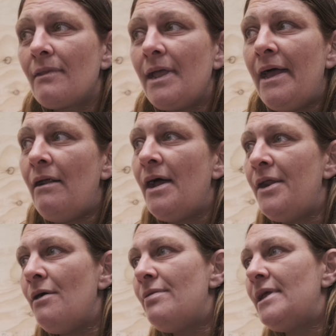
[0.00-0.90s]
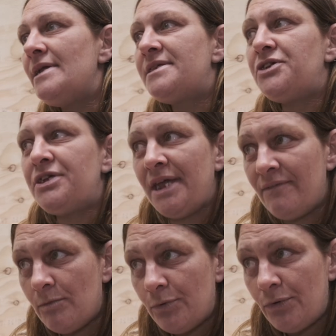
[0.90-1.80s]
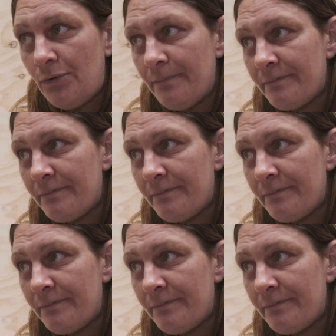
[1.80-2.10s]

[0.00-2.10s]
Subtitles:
and I know that it's achievable.